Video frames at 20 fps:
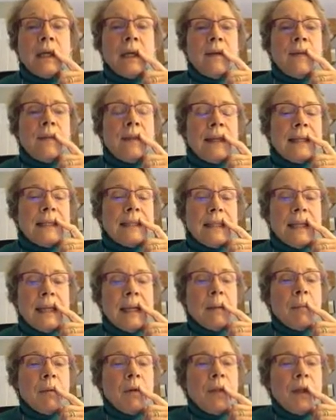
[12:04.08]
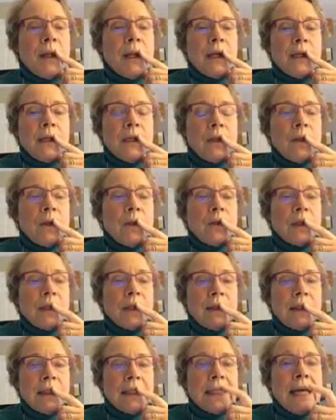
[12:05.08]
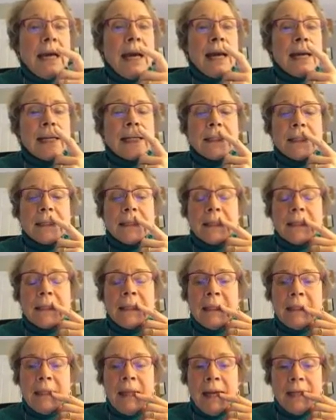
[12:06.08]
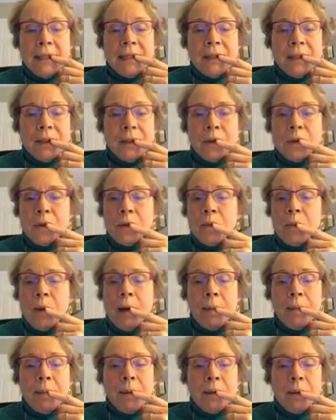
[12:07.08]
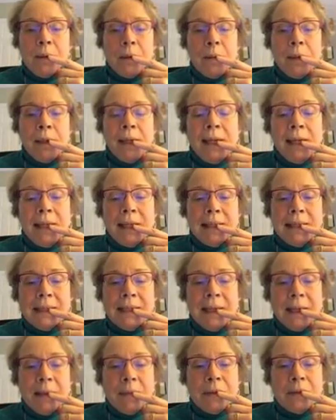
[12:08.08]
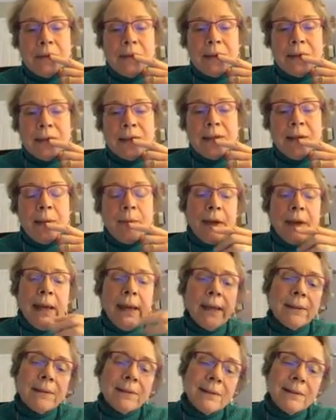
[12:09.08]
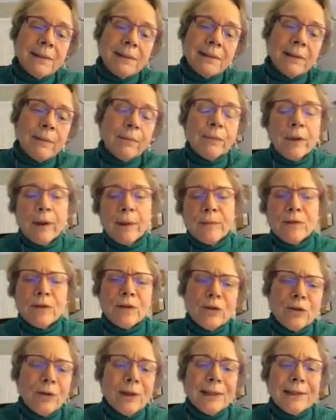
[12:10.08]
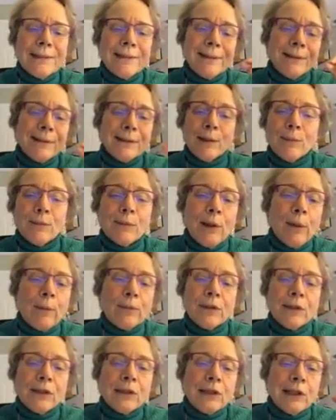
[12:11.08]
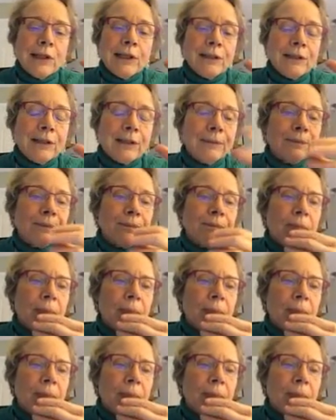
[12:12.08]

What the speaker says: And the example that I use in the text, and I like to use popular media examples in some cases, sometimes it translates, sometimes it doesn't,